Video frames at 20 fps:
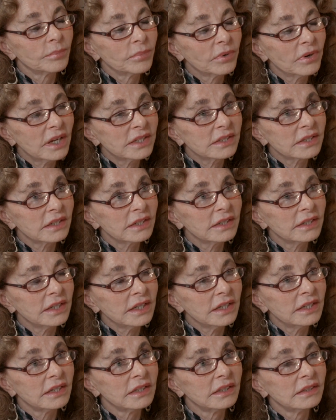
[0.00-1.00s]
president
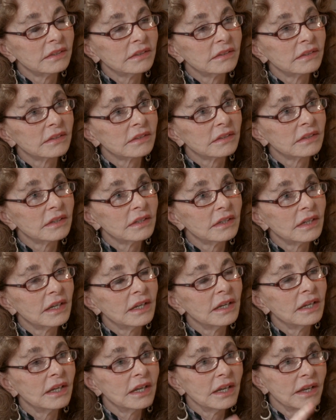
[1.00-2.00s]
is
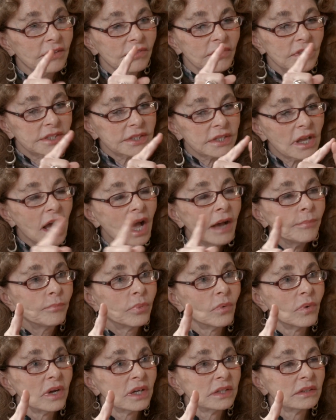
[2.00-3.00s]
the
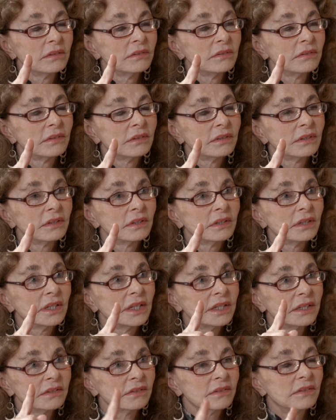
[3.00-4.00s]
top one
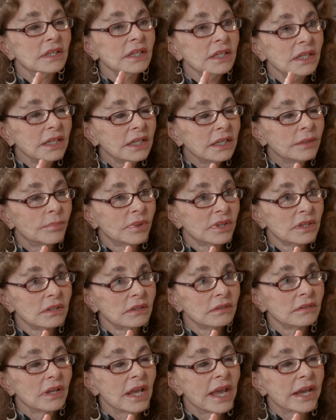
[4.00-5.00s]
is the EBEN,
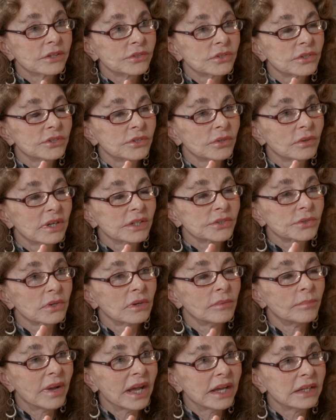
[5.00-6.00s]

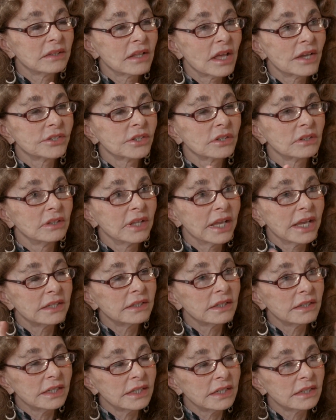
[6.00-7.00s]
extraterrestrial biological
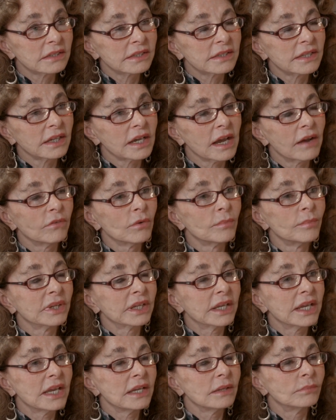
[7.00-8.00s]
entity, as the
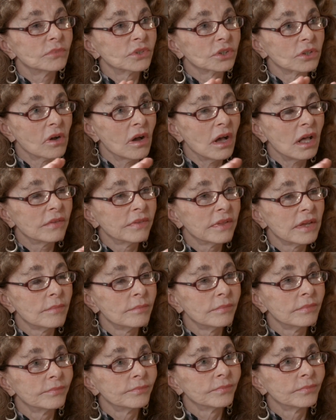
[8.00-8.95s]
government came to call them.